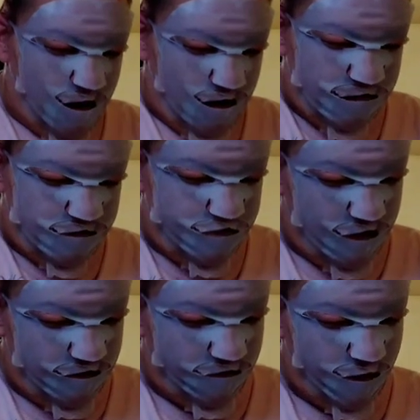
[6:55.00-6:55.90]
I
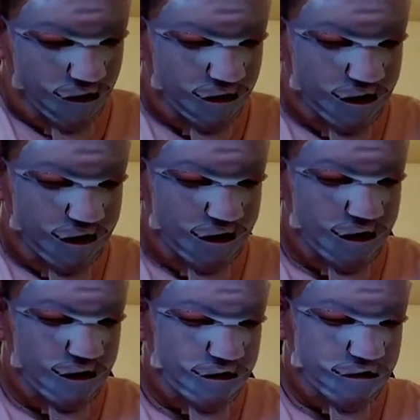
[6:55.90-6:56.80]
spent 48
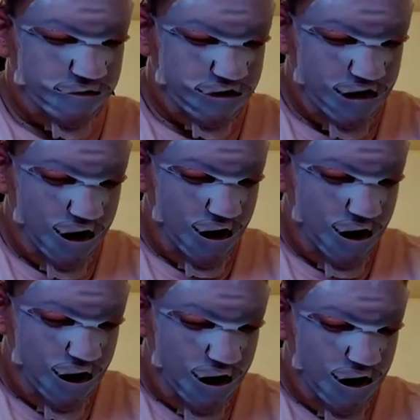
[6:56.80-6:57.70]
and some
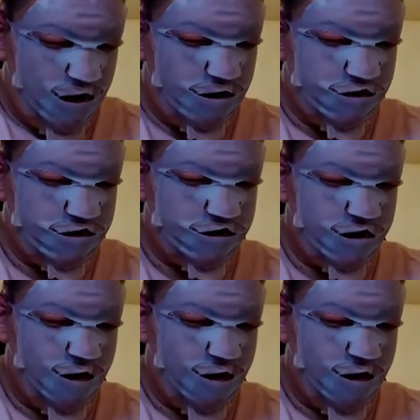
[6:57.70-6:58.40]
change.